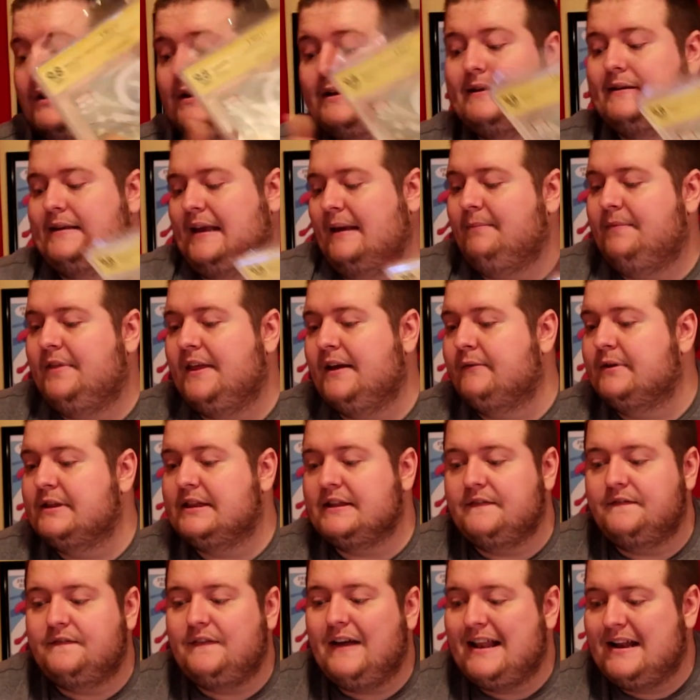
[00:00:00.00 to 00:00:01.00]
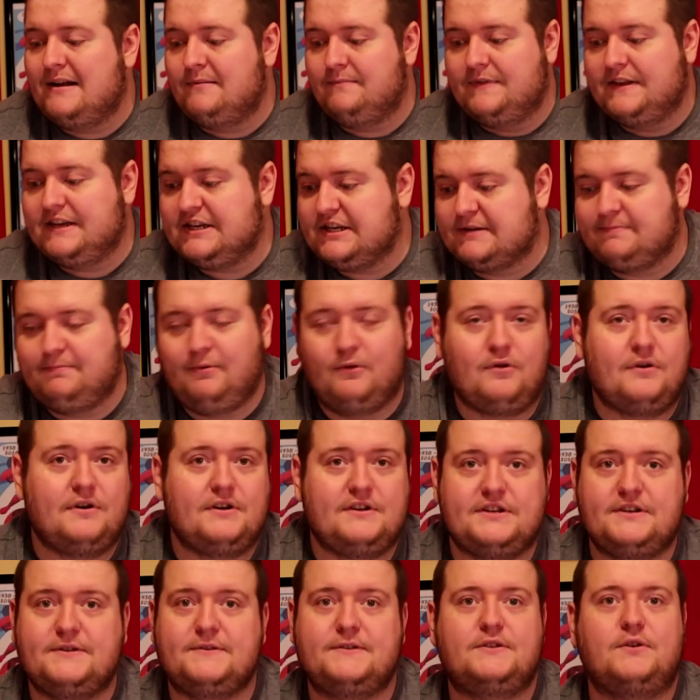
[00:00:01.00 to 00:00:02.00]
Same thing with the Venom. This
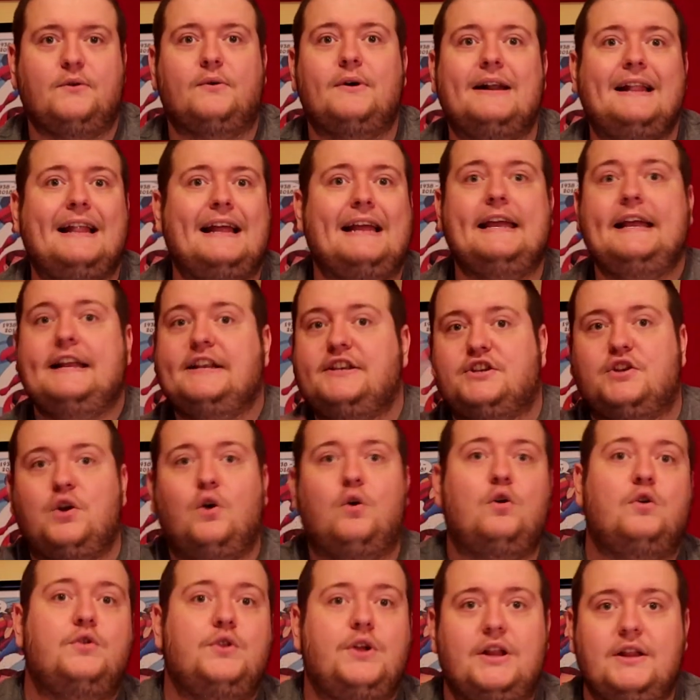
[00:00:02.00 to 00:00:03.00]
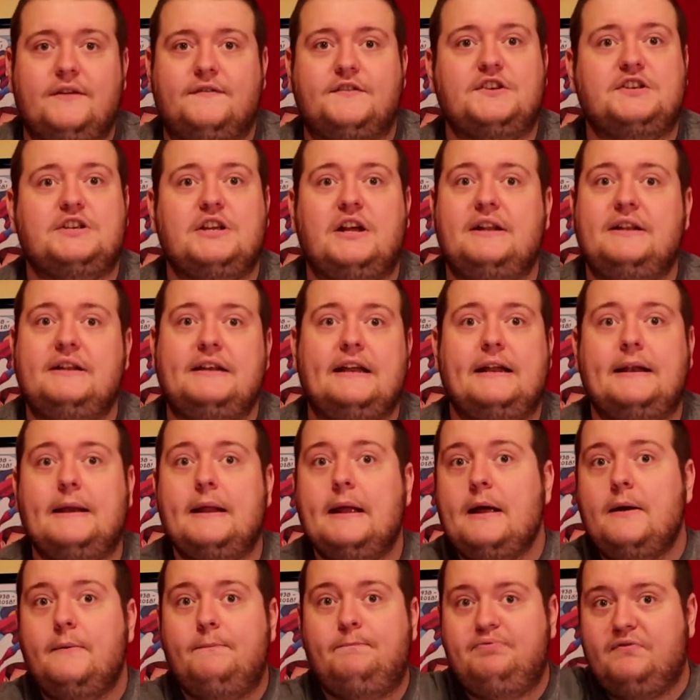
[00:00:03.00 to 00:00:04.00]
storyline gets told all of a sudden, and
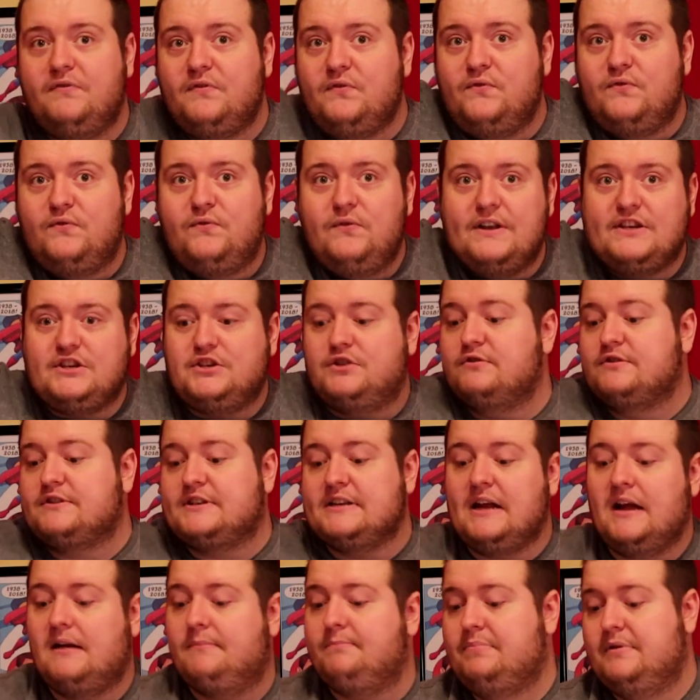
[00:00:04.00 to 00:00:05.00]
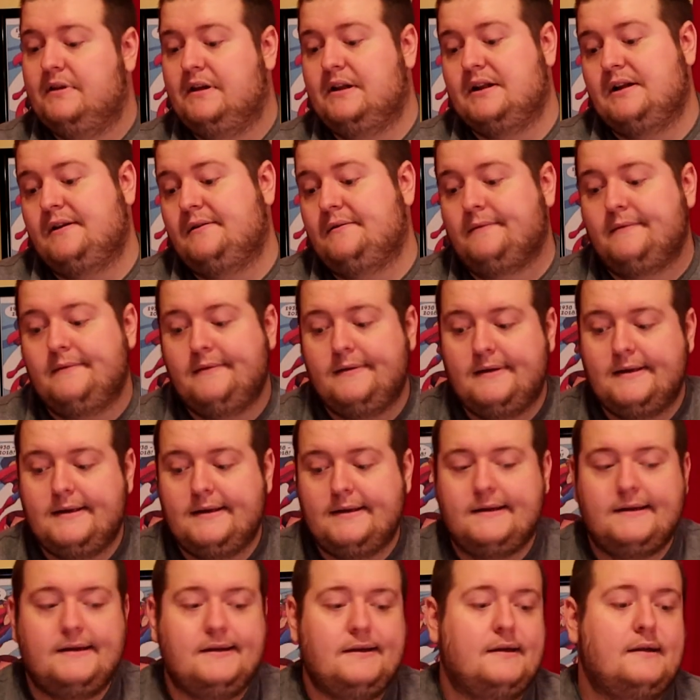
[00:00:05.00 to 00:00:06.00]
poof, it shoots up, you know.
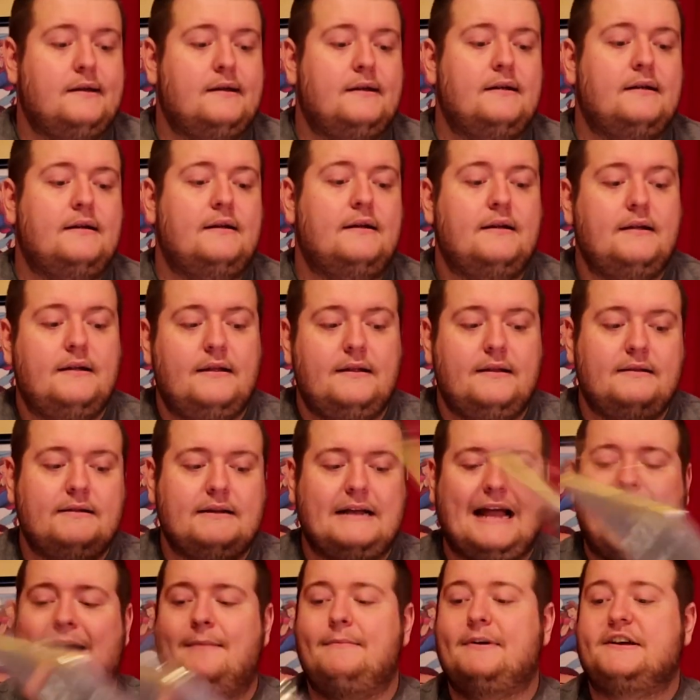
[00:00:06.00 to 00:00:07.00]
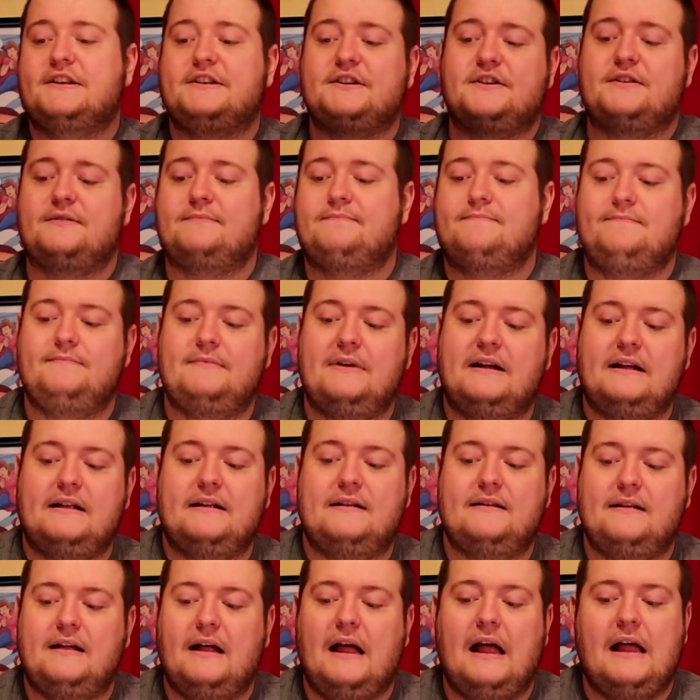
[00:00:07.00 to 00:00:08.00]
Comics are
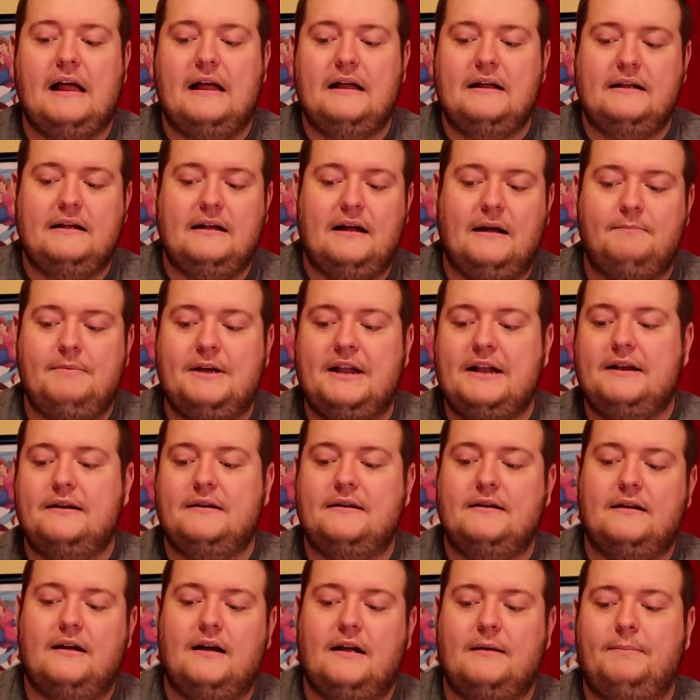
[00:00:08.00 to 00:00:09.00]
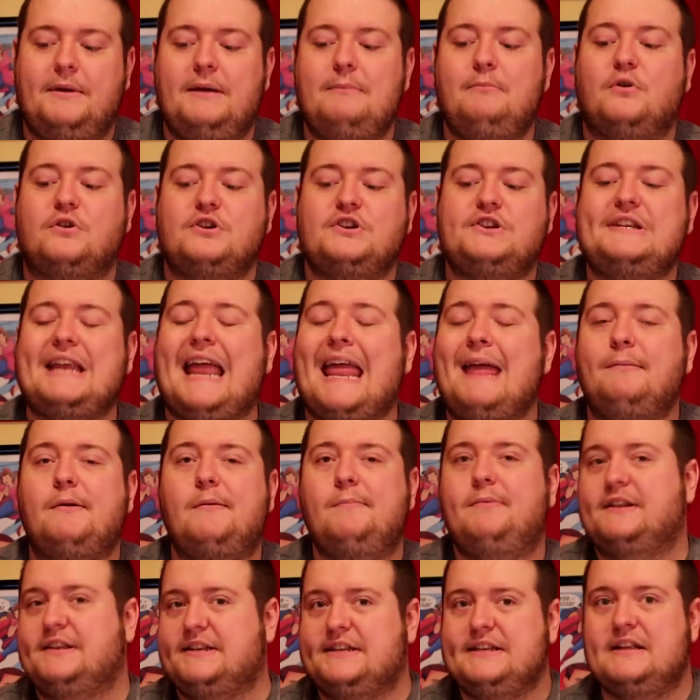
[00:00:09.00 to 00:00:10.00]
a bit more stable,
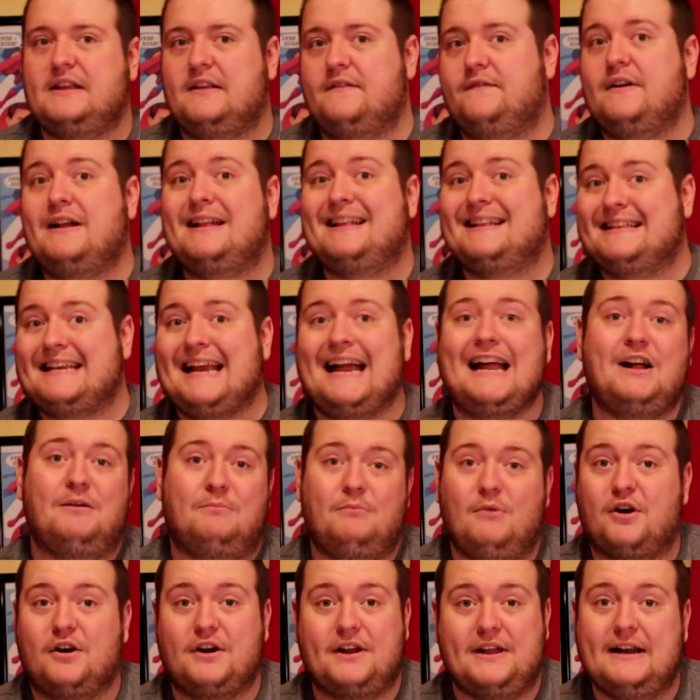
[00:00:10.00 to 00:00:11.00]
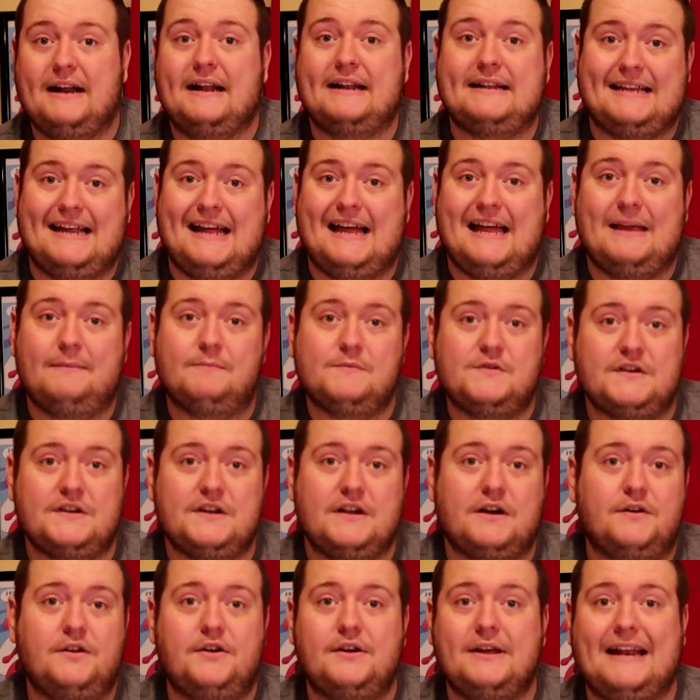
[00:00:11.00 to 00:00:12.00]
but still a volatile market on times. You
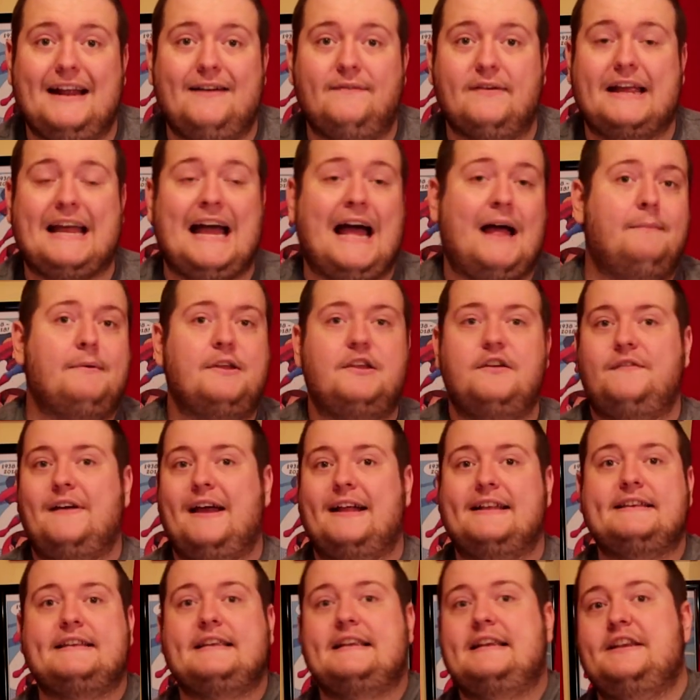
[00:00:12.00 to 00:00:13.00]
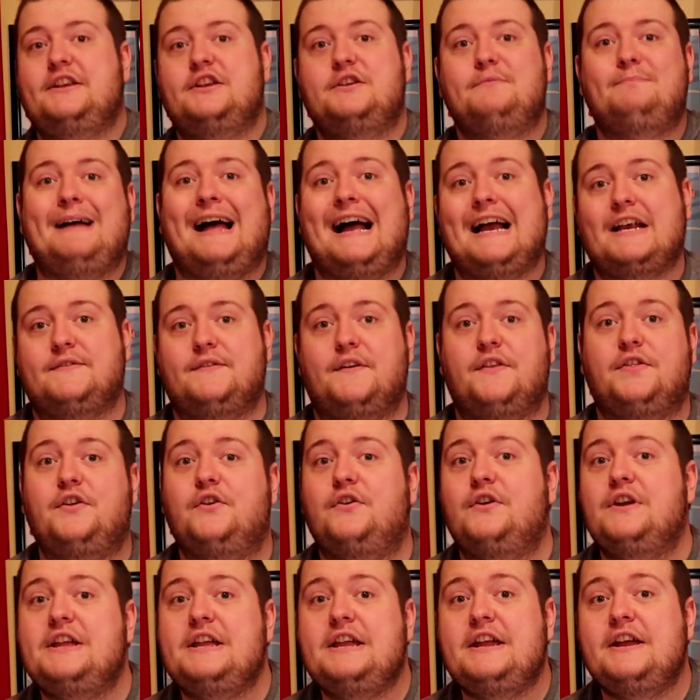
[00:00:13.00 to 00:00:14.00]
know, you can have a comic you've had sitting in your box for
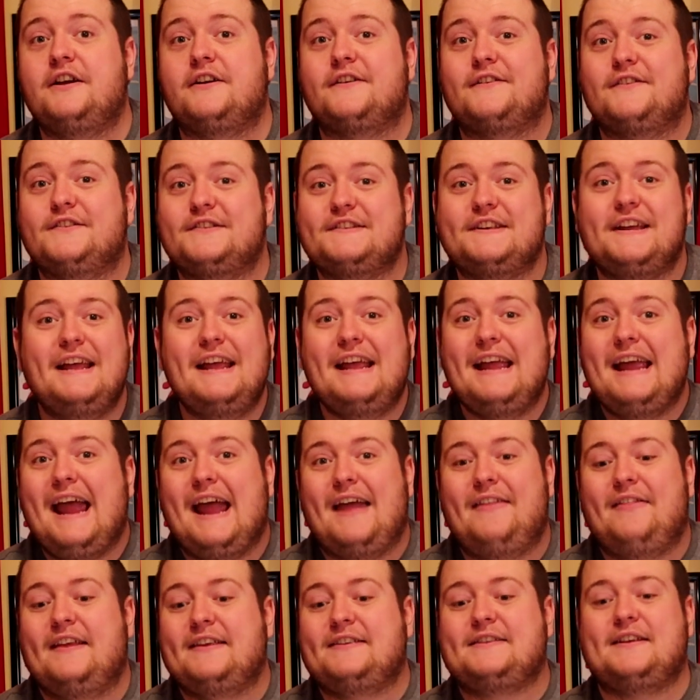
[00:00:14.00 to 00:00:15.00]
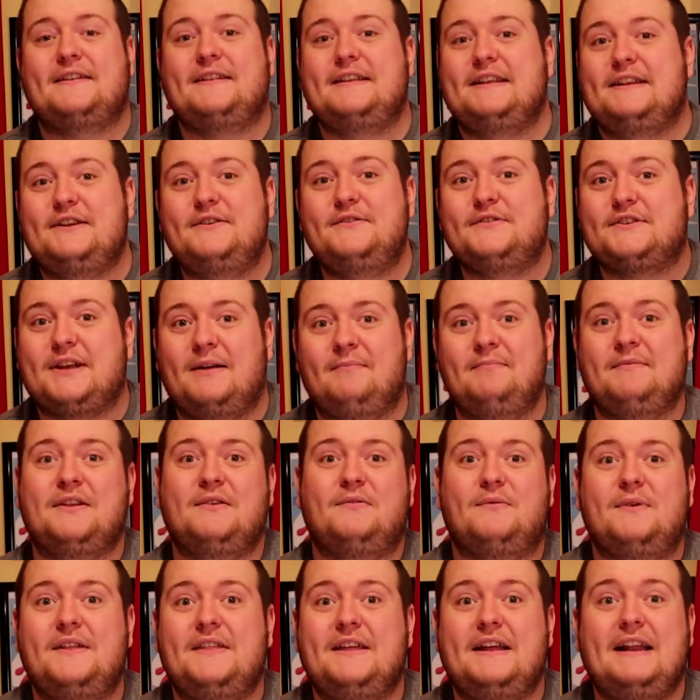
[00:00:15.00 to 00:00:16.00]
30 years, and they suddenly do something
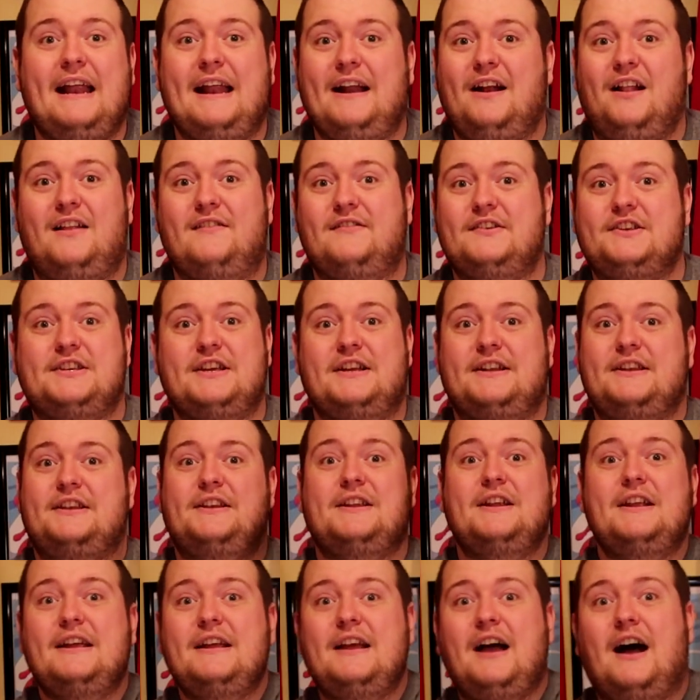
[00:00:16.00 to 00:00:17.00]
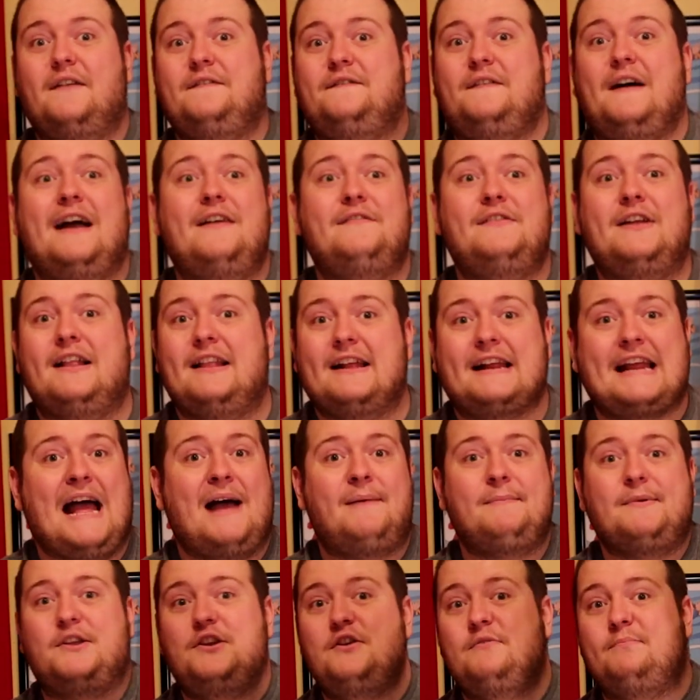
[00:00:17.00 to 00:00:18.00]
with it, and all of a sudden, a $5
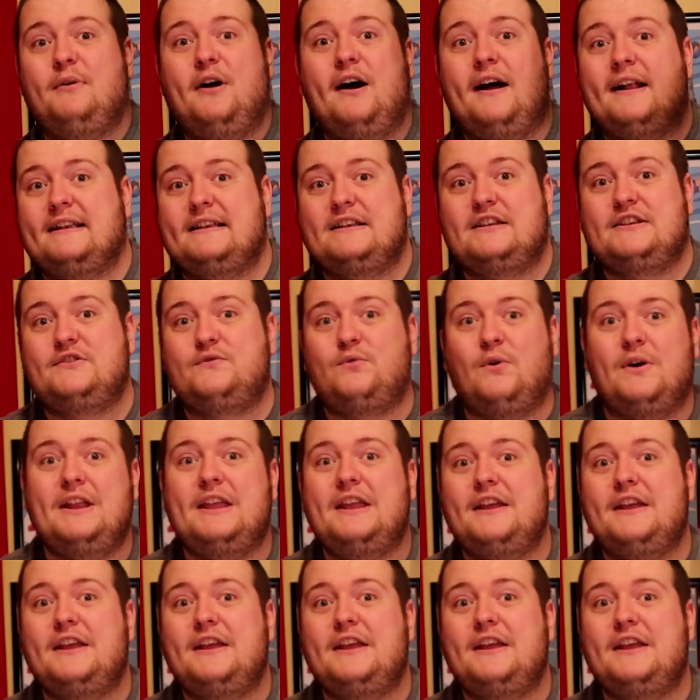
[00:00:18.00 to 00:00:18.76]
comic you bought 20